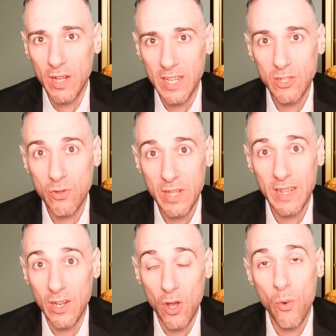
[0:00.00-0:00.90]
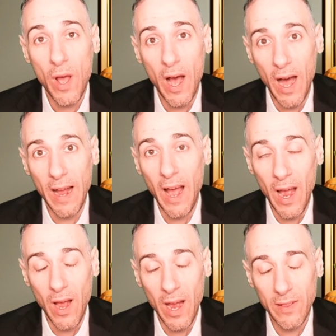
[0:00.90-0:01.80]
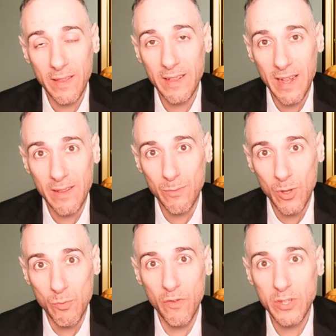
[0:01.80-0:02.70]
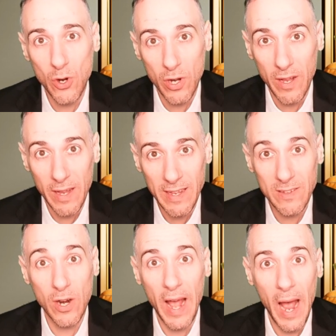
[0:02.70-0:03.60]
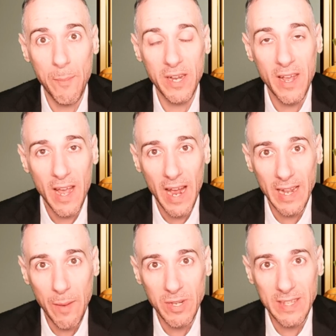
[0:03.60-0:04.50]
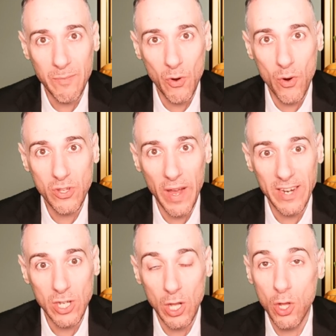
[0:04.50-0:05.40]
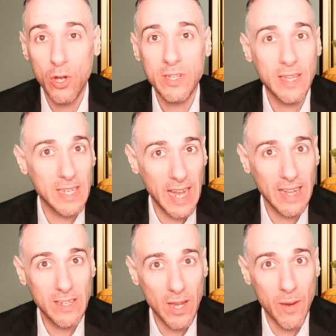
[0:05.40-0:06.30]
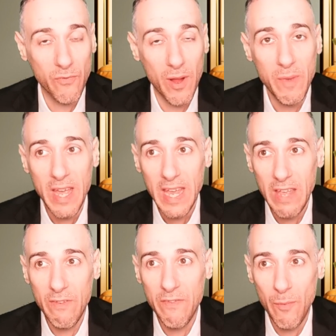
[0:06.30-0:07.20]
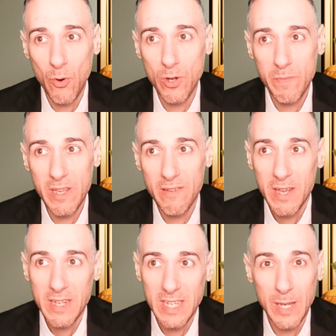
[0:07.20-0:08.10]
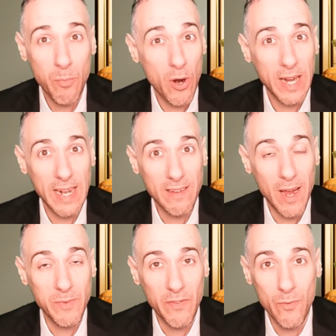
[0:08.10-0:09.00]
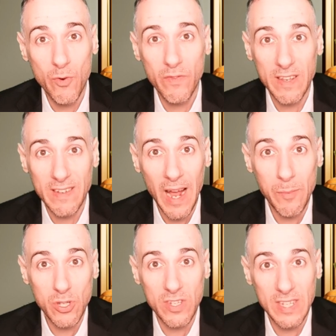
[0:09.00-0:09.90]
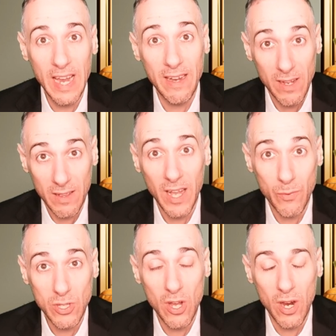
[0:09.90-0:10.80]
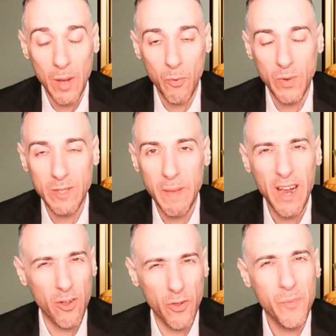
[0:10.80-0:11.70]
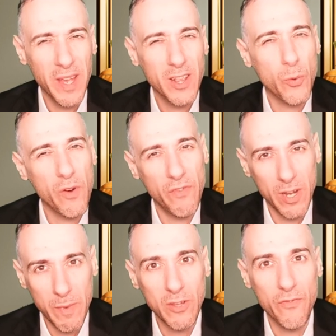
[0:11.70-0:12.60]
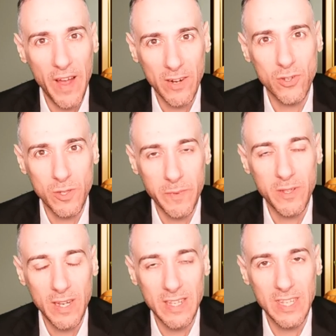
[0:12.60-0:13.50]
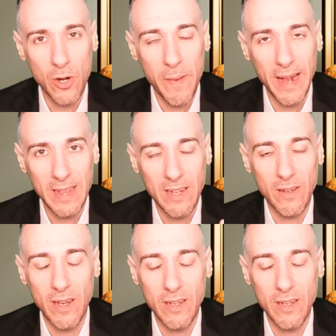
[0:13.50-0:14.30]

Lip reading: unless you think that no, I think that the move is going to happen, and that means I'm going to actually look to the daily time frame, even if I'm going to be disappointed at times if the move doesn't happen just yet, like we saw a couple of weeks back. Although there were fundamental factors to consider back then,